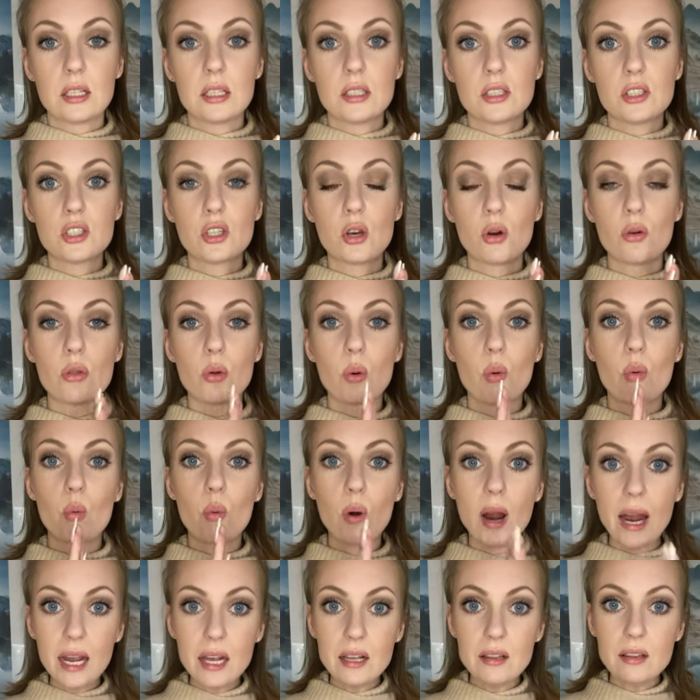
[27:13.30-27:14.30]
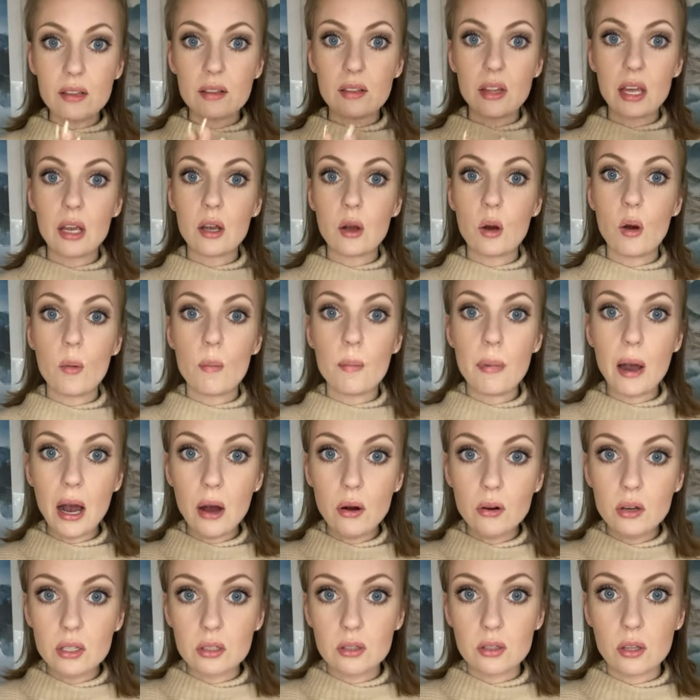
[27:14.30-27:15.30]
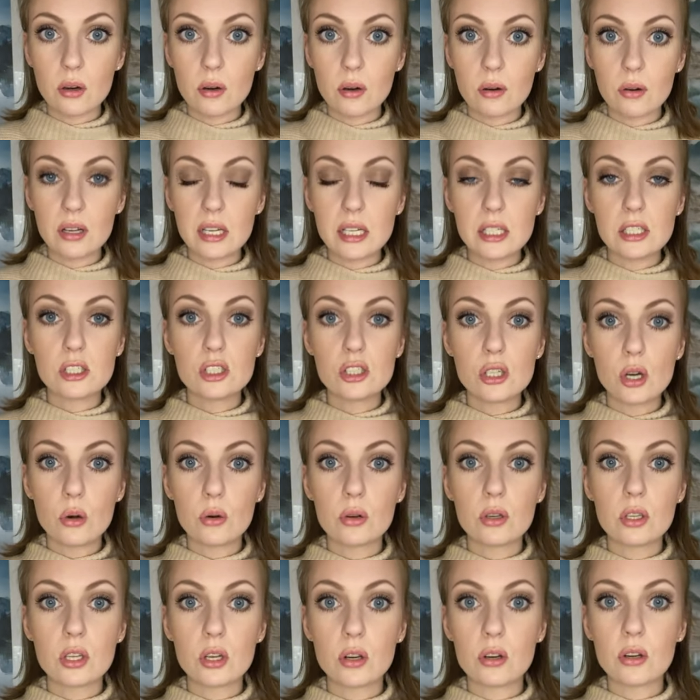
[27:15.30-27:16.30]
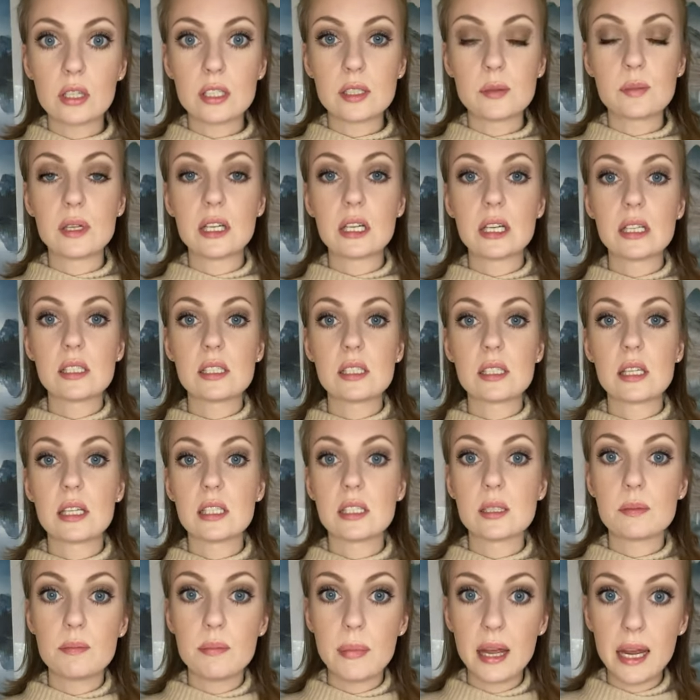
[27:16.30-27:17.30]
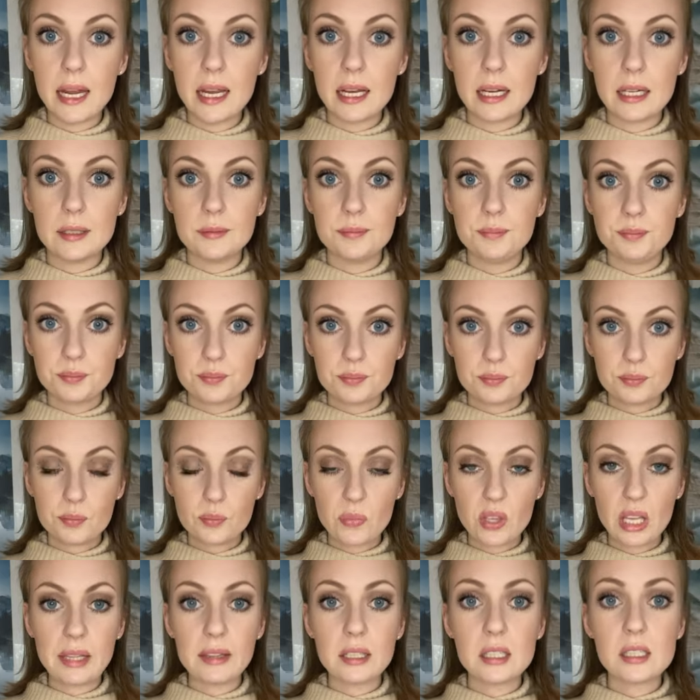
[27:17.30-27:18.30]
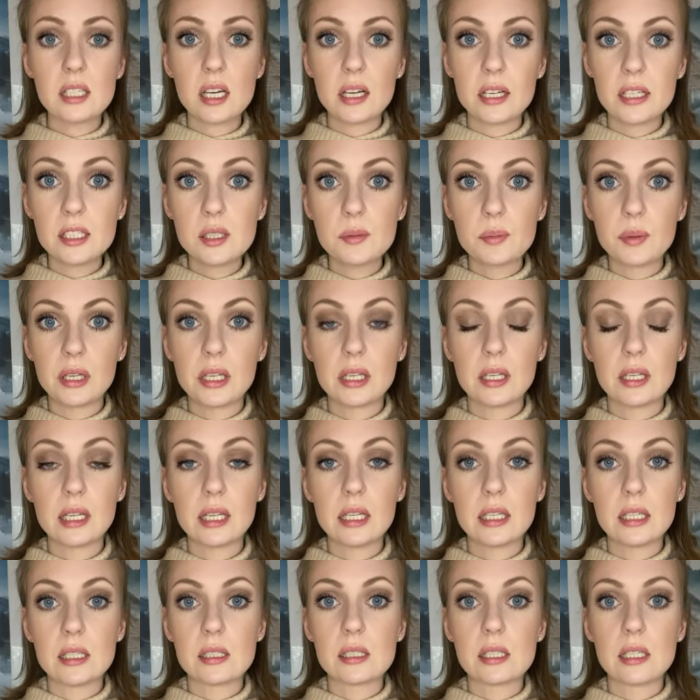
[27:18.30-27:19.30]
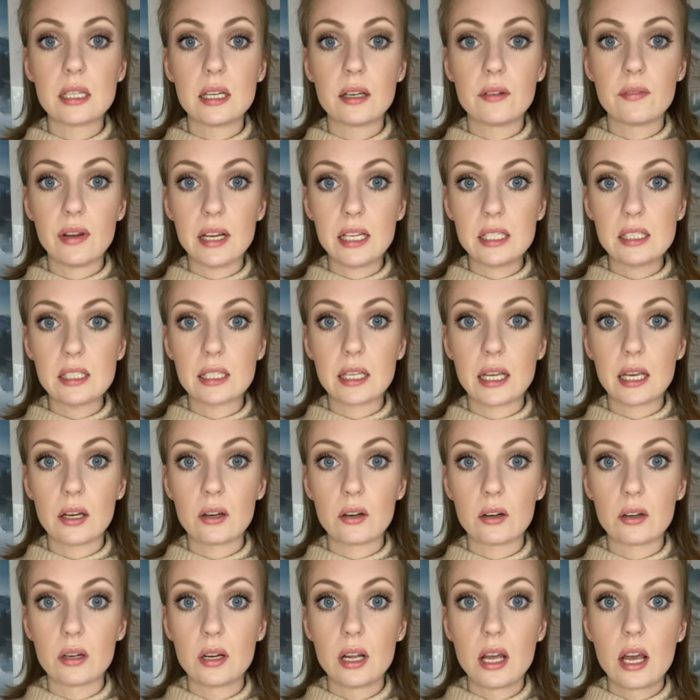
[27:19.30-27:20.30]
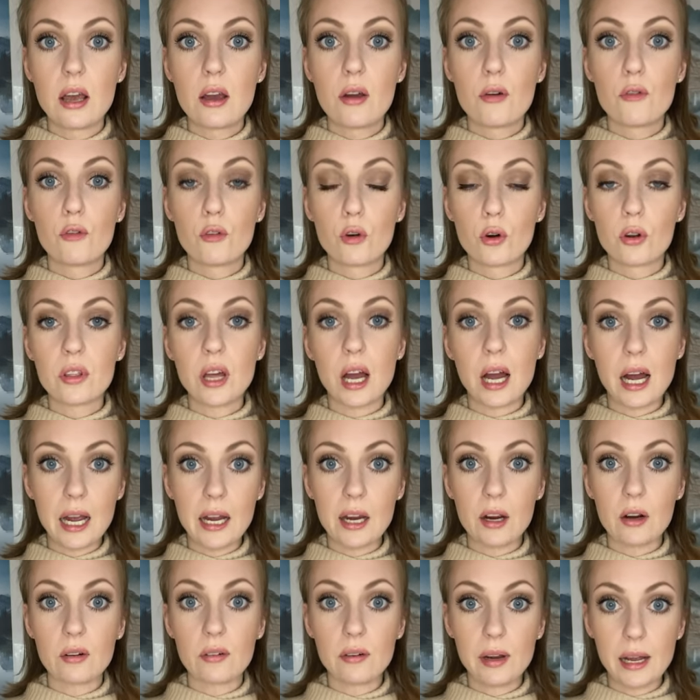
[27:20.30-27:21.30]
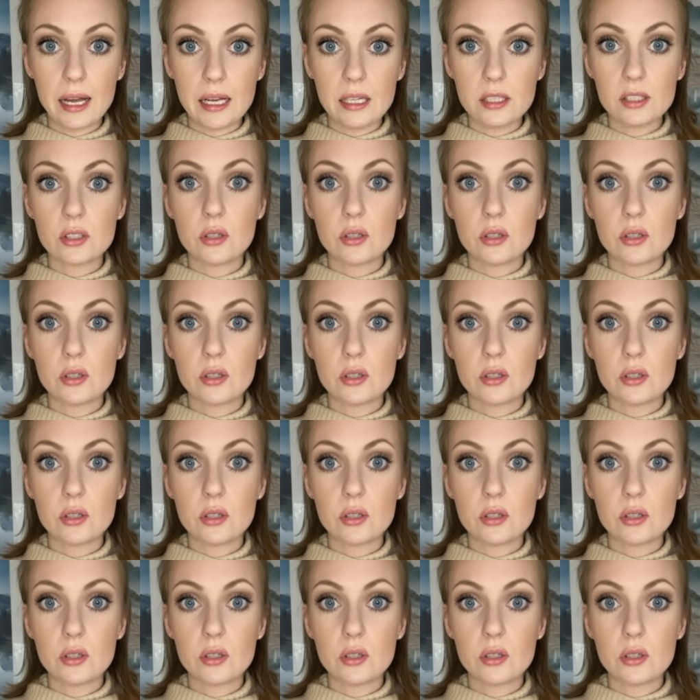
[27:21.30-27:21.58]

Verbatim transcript: So, the way that they go about it, though, is so curious because this man, this husband, is an investigator for the IRS.